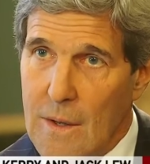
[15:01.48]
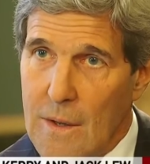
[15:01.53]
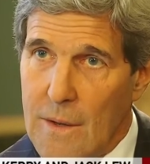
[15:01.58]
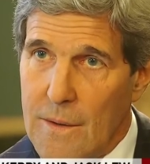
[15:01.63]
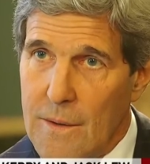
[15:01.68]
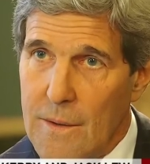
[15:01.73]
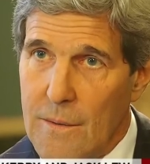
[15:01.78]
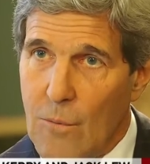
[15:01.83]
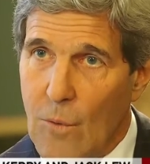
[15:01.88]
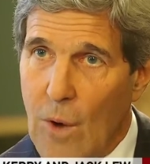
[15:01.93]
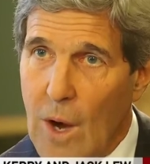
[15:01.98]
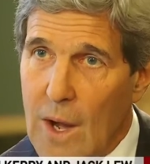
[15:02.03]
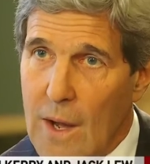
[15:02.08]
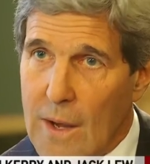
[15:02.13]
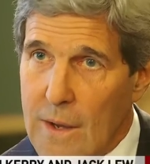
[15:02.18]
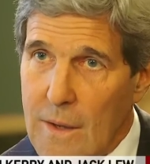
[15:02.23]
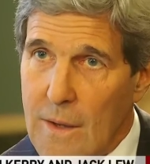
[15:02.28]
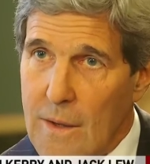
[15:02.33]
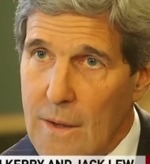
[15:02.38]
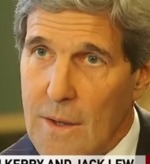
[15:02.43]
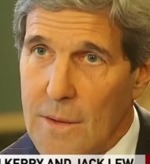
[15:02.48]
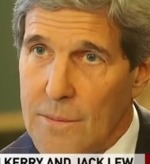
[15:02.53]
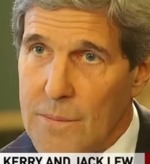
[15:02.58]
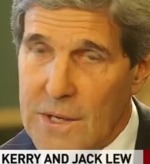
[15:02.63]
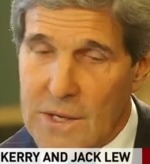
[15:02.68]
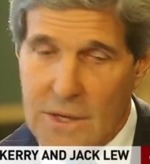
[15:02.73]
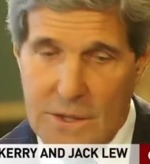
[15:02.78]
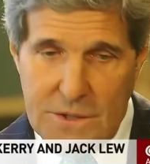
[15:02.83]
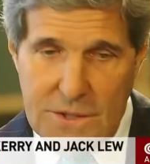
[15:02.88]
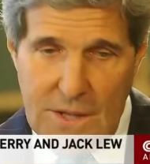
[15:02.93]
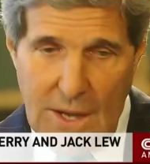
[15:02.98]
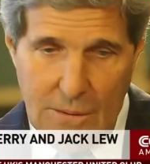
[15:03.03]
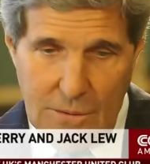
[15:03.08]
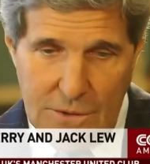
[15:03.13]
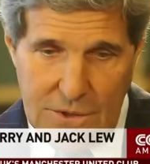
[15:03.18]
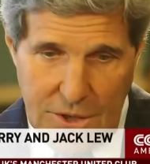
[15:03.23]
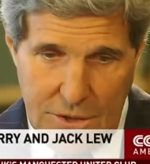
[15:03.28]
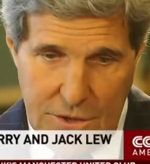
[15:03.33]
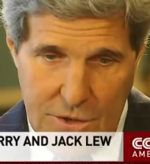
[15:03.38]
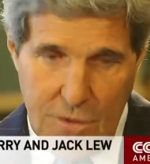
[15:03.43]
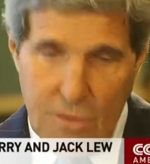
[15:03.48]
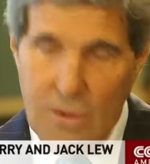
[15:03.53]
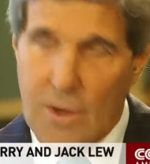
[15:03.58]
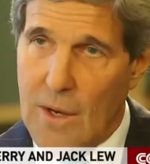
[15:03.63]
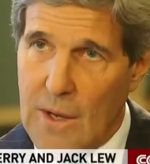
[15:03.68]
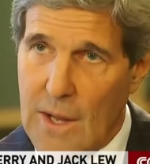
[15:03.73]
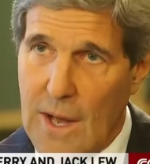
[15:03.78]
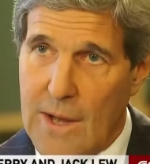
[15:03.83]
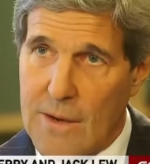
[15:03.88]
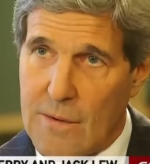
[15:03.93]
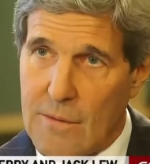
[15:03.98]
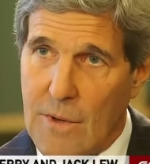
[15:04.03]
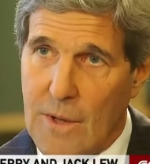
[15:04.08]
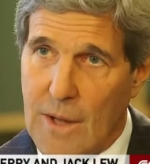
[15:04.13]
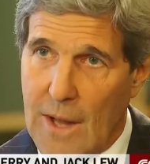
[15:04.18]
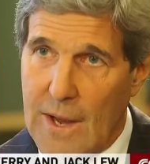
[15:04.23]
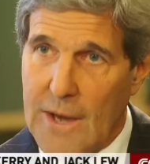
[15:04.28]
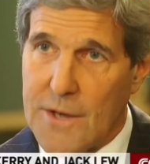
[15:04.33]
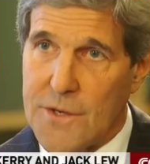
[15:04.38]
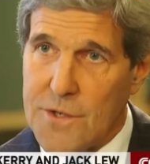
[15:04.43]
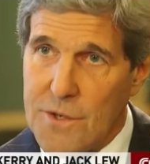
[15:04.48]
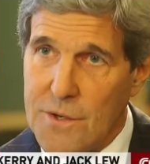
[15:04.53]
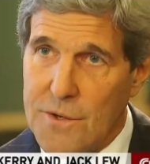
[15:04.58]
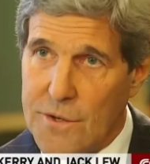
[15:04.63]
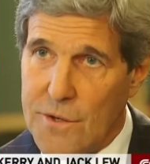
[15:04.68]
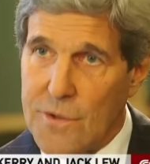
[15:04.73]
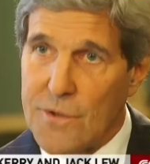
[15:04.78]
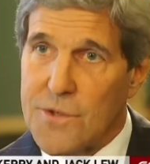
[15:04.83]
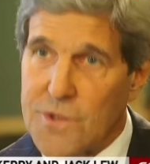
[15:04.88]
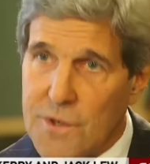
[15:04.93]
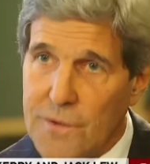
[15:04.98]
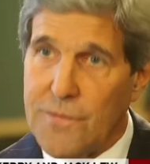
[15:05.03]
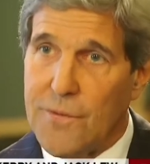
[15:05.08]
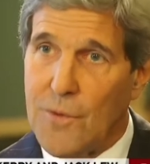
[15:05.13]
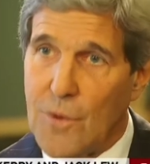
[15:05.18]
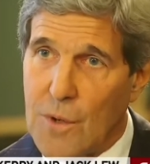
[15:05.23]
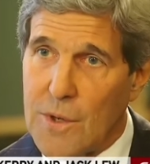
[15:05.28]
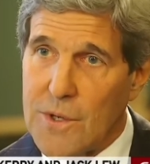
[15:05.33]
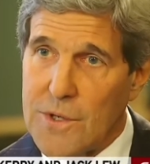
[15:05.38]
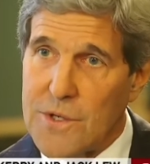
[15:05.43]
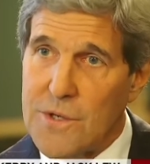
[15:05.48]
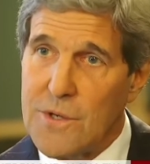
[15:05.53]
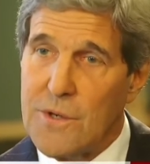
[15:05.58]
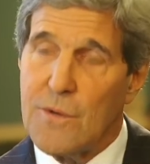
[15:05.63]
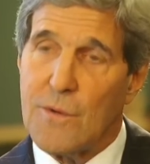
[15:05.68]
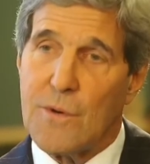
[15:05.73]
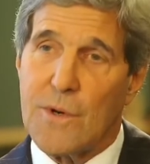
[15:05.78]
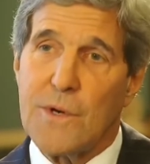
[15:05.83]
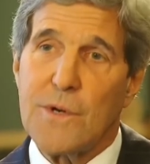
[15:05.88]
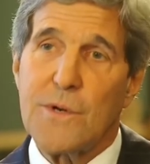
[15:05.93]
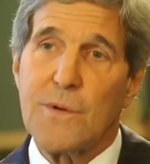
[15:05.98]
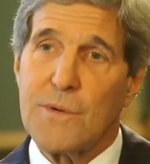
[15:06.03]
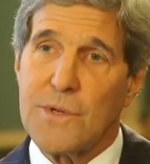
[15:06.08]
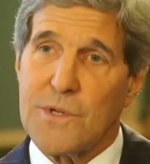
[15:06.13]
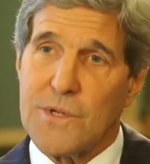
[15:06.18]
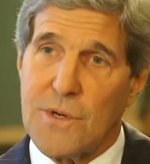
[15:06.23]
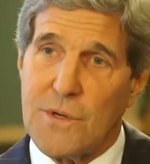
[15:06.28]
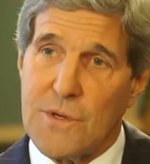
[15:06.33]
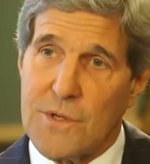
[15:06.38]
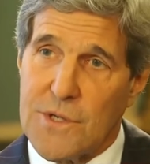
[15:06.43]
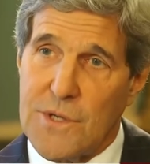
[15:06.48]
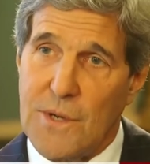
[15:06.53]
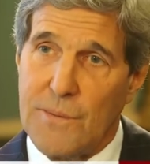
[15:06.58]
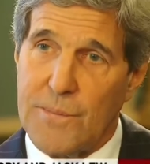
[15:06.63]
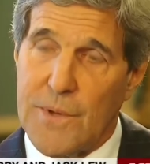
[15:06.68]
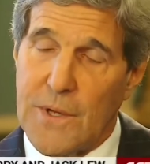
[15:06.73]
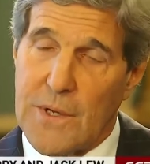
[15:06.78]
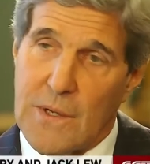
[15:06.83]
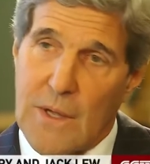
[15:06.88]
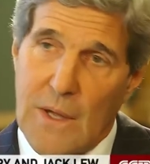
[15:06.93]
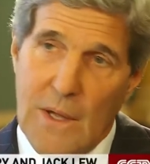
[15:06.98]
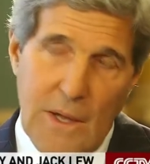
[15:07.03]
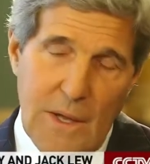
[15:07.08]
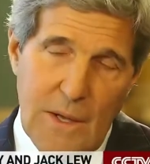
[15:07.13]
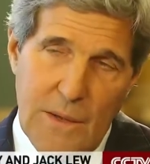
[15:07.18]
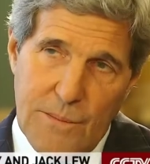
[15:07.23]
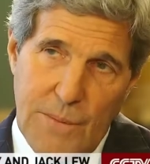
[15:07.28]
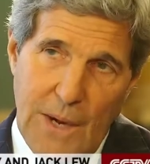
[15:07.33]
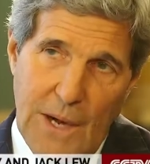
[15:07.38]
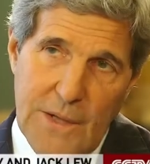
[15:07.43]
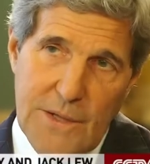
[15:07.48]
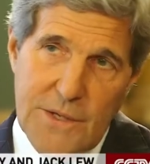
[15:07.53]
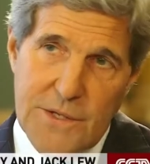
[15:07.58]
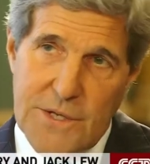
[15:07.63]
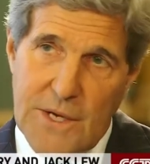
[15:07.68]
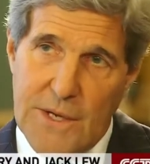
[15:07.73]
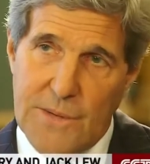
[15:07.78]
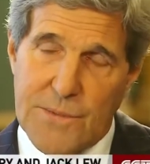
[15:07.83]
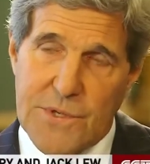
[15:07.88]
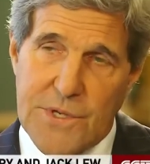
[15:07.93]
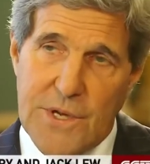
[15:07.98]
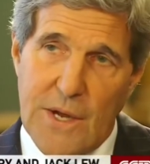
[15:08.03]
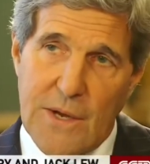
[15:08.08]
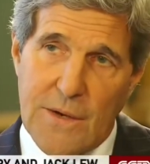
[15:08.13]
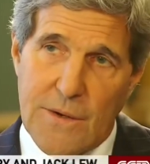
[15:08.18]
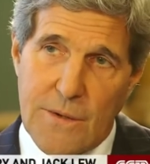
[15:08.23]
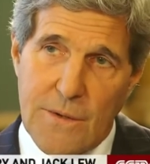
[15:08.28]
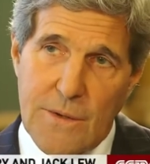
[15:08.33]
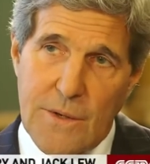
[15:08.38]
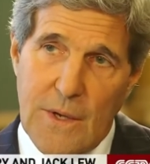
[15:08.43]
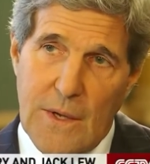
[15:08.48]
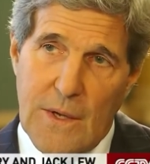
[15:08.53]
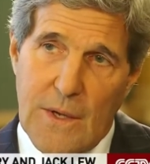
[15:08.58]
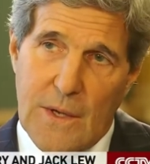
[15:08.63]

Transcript: Why? Because that was a unilateral action, use of force in order to assert something by the same standard.